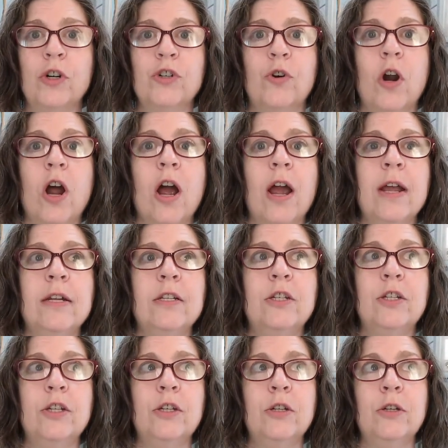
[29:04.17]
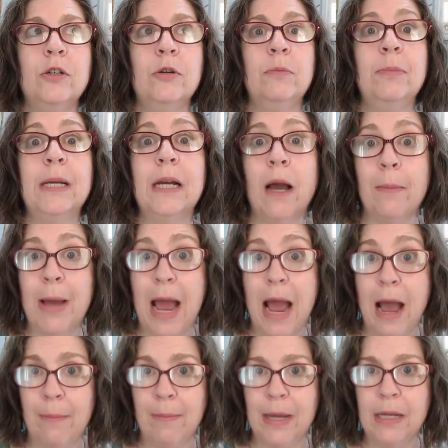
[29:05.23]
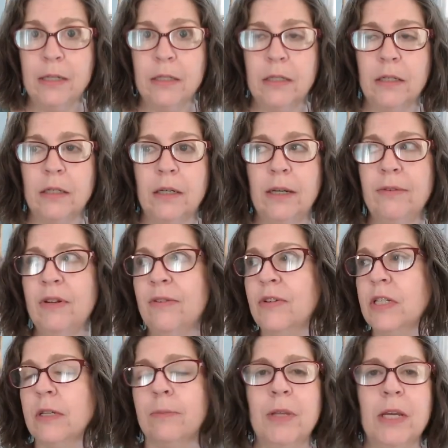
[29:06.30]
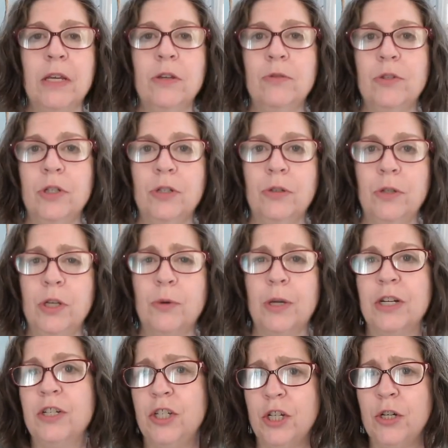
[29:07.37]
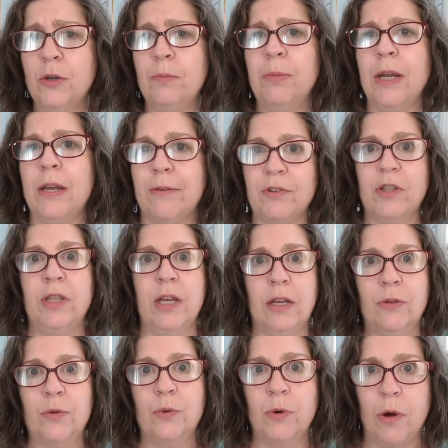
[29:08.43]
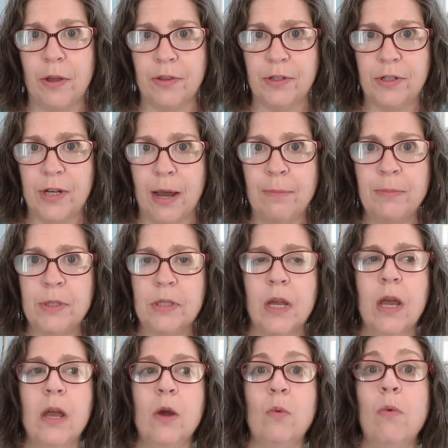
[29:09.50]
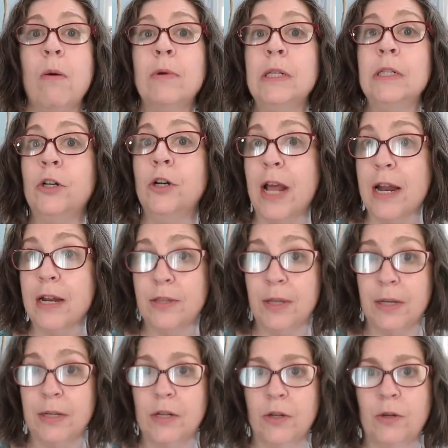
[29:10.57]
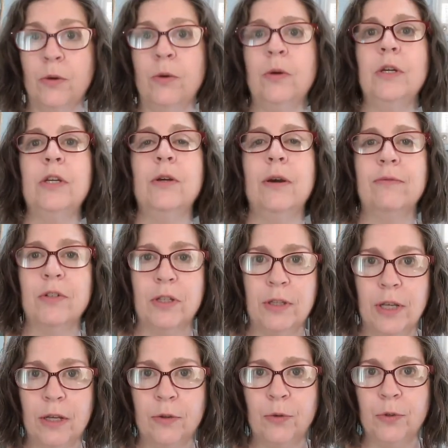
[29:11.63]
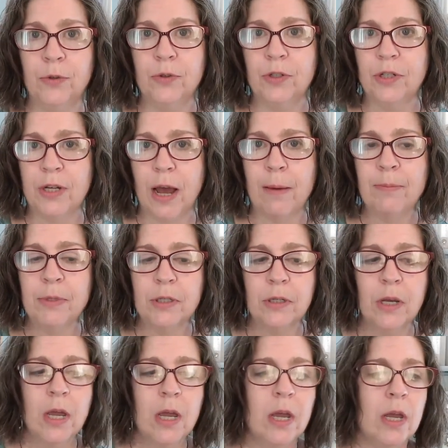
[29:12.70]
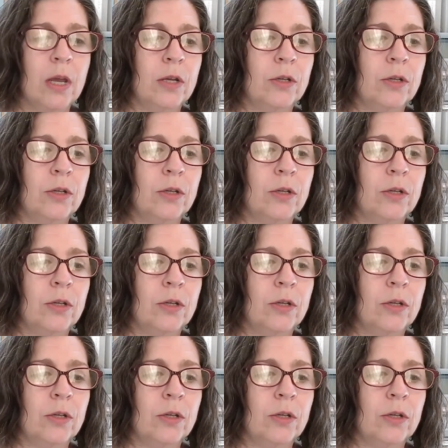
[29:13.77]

or tried to become a habit. Even if it's something you do, you can do, but you have to think through all the steps. When we learn anything new, you have to think through the steps.